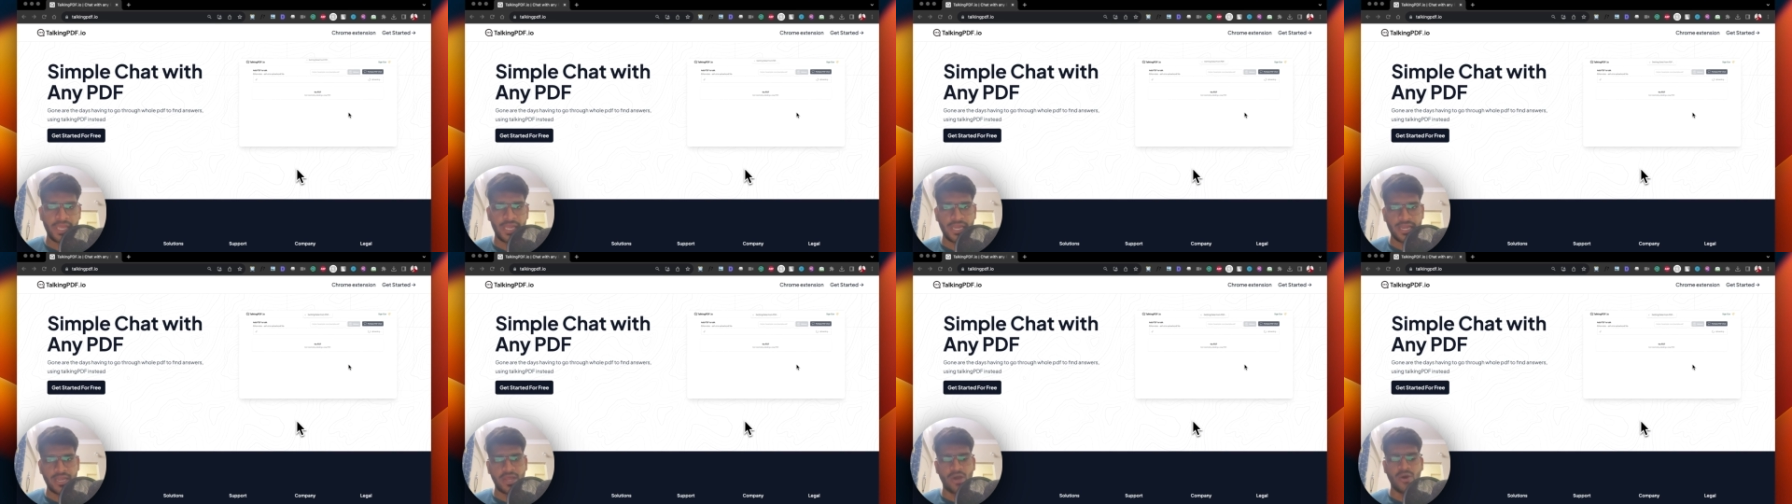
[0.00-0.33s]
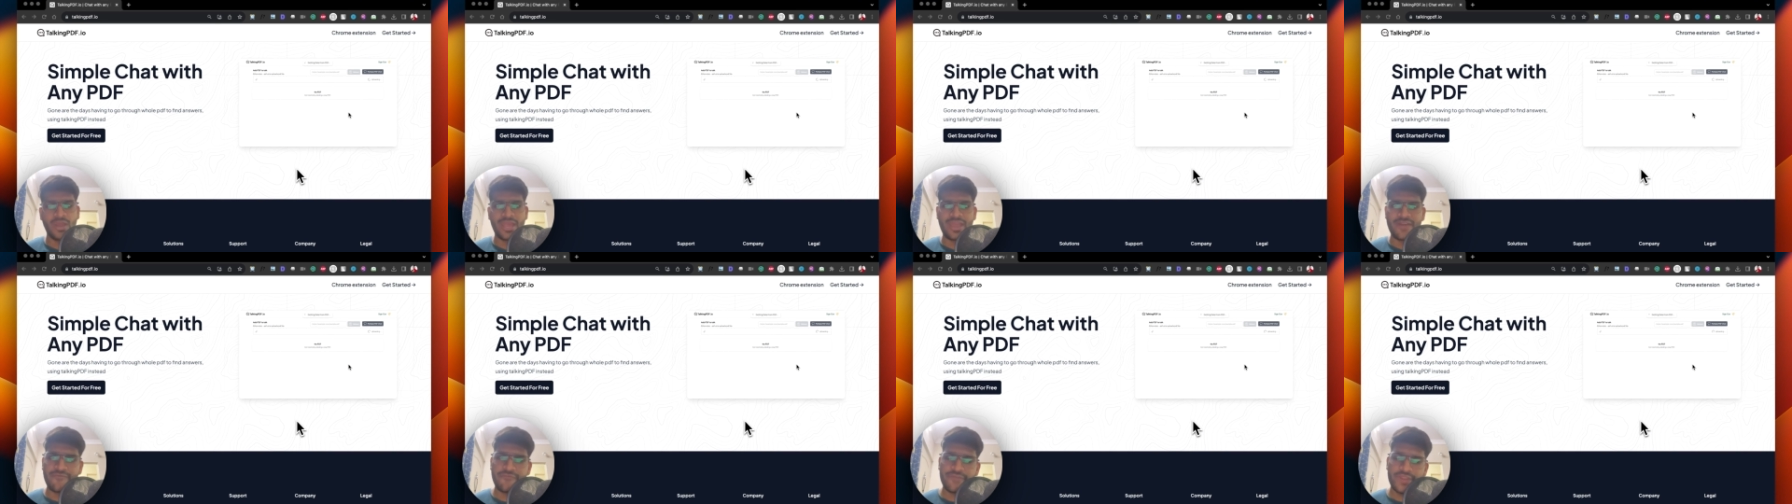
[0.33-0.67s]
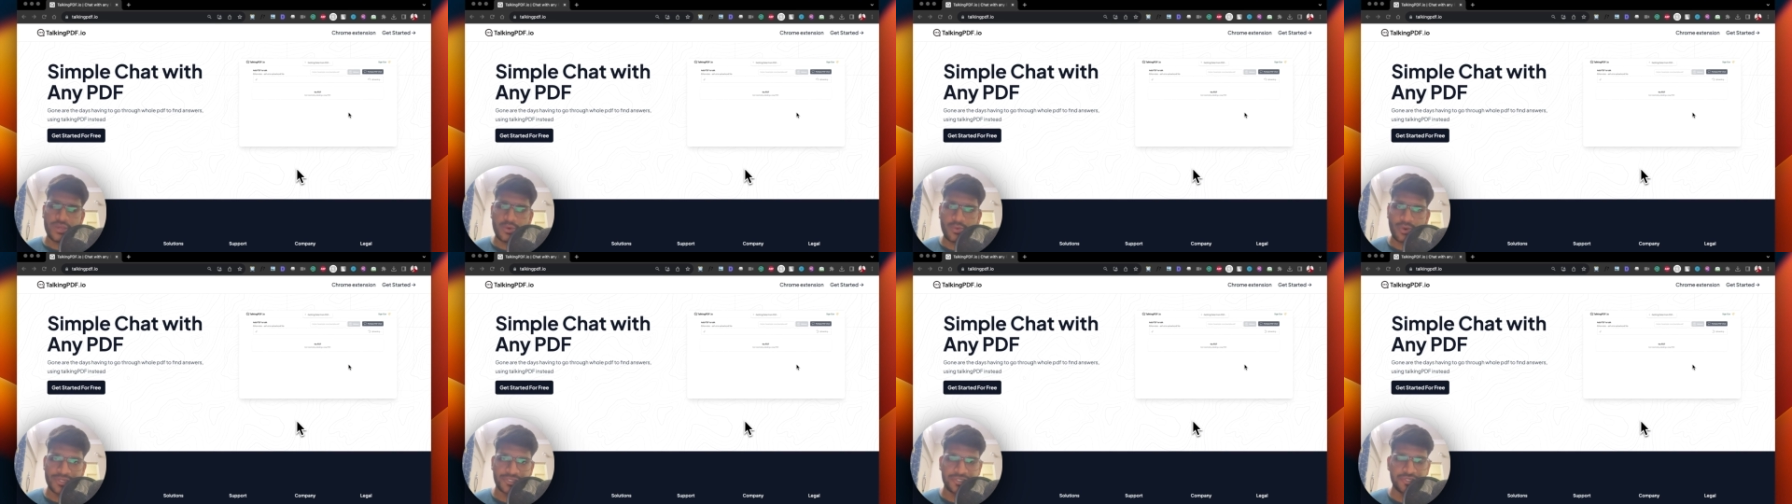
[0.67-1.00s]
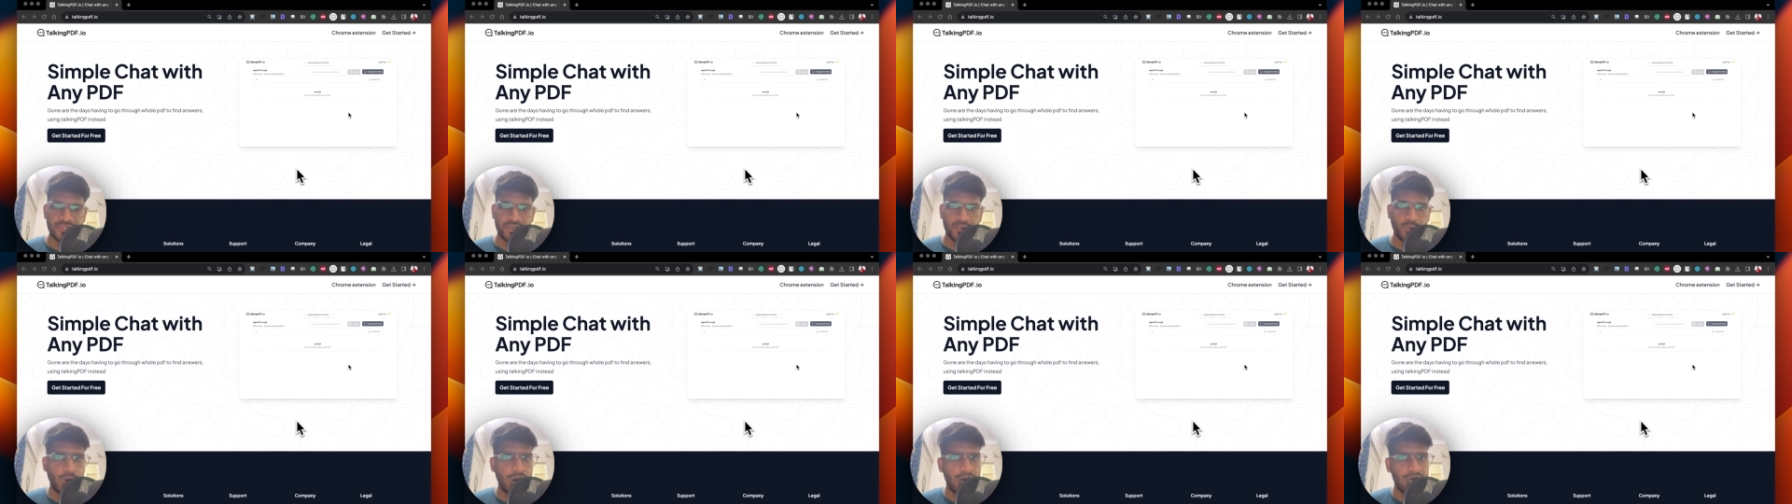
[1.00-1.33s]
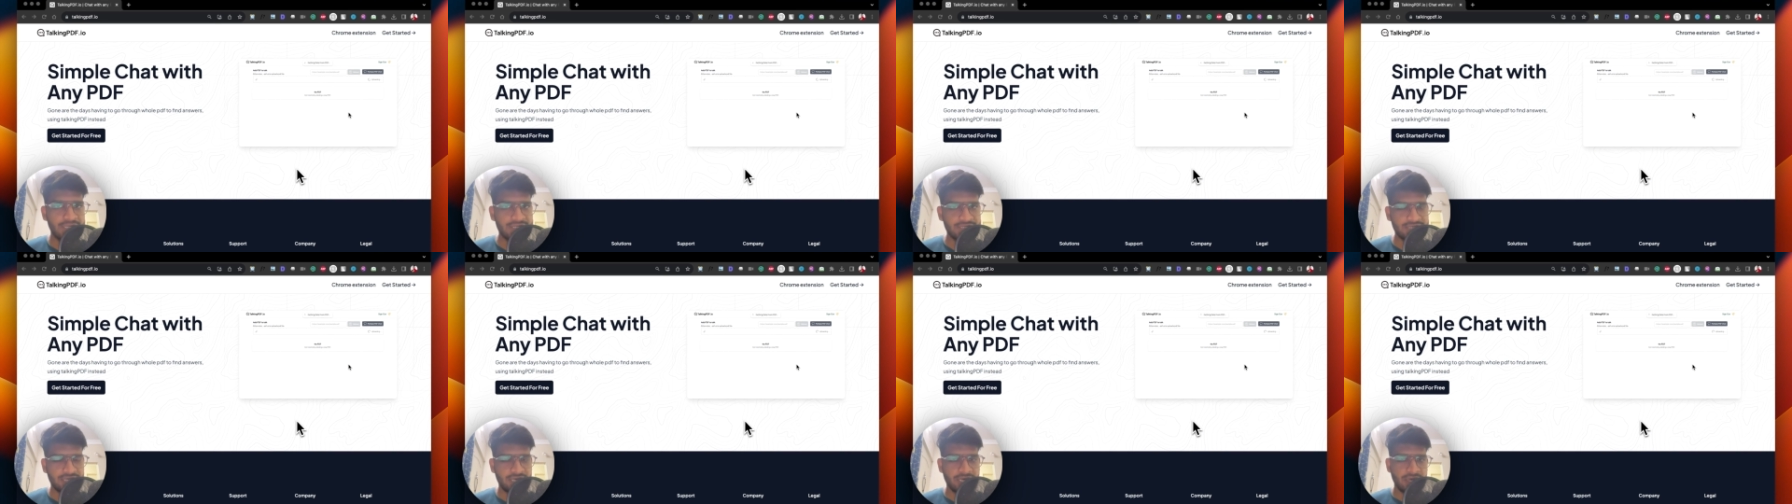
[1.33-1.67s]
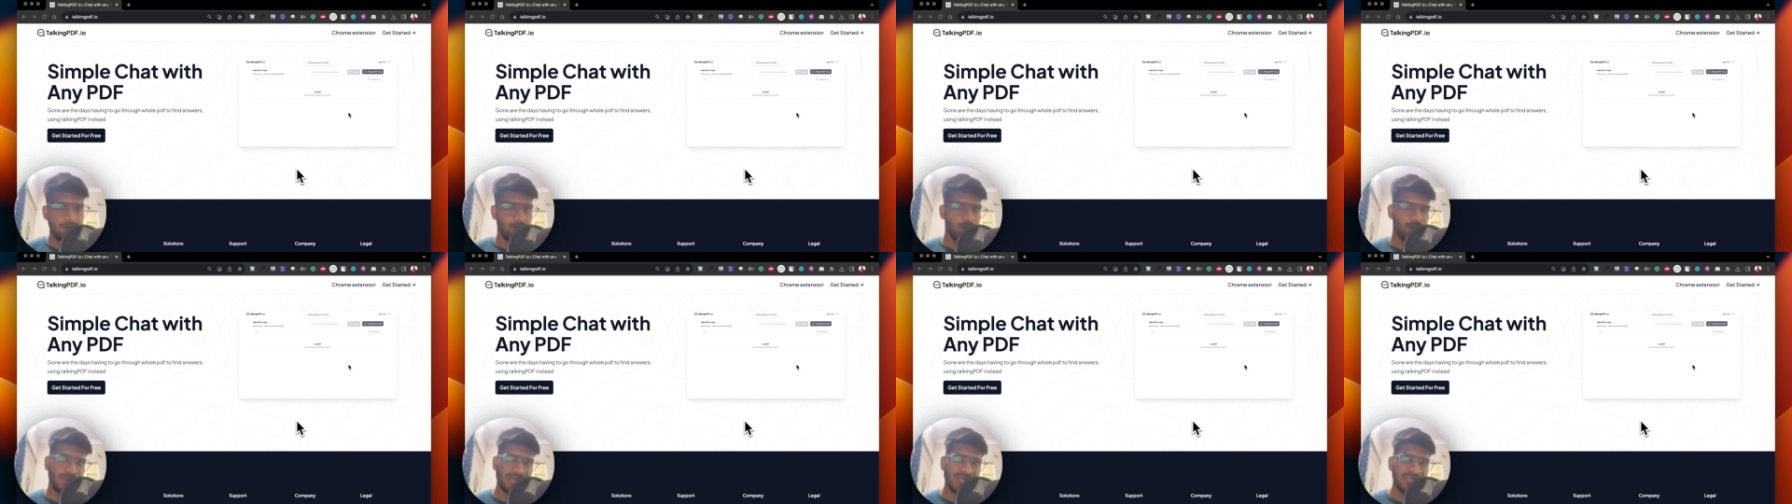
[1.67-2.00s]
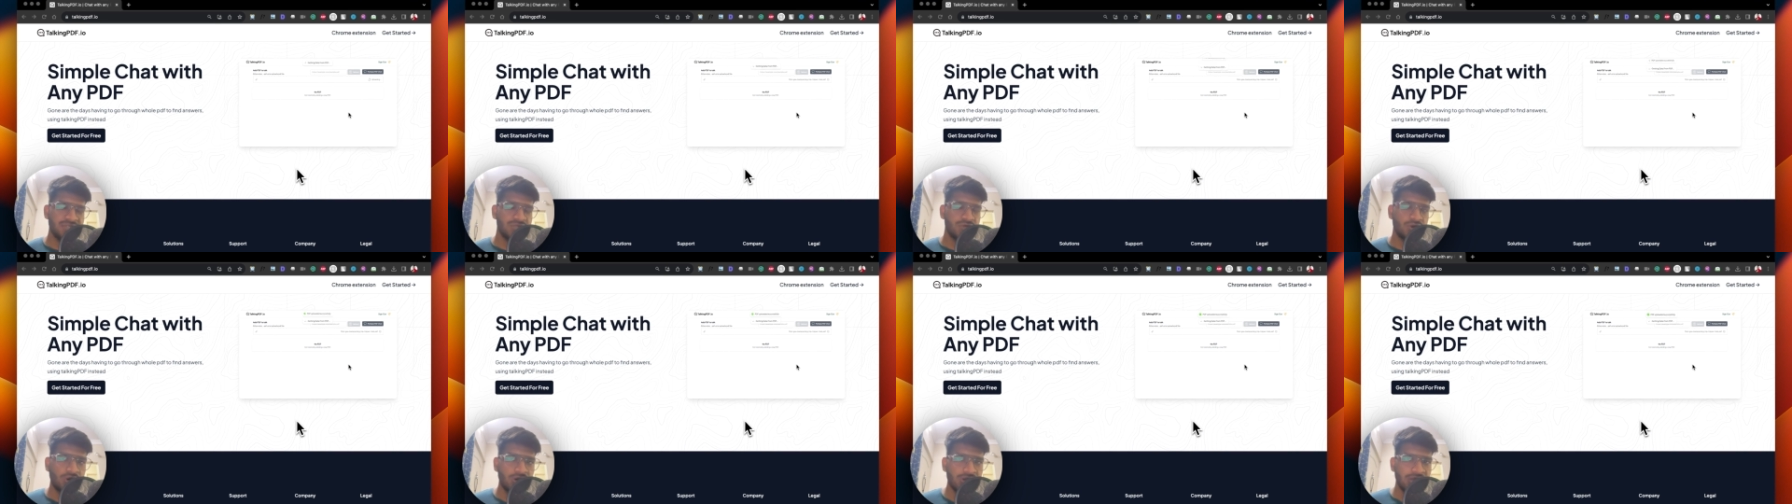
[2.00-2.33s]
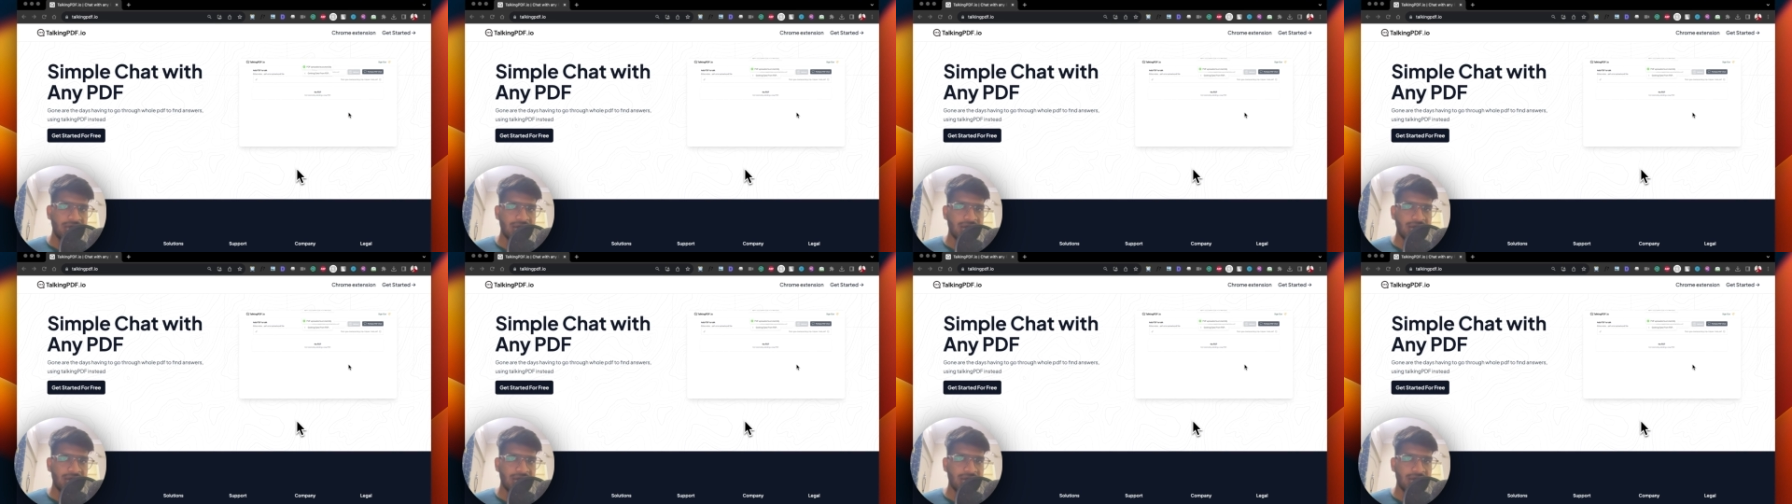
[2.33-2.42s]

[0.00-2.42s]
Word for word: Now, every question you ask, based on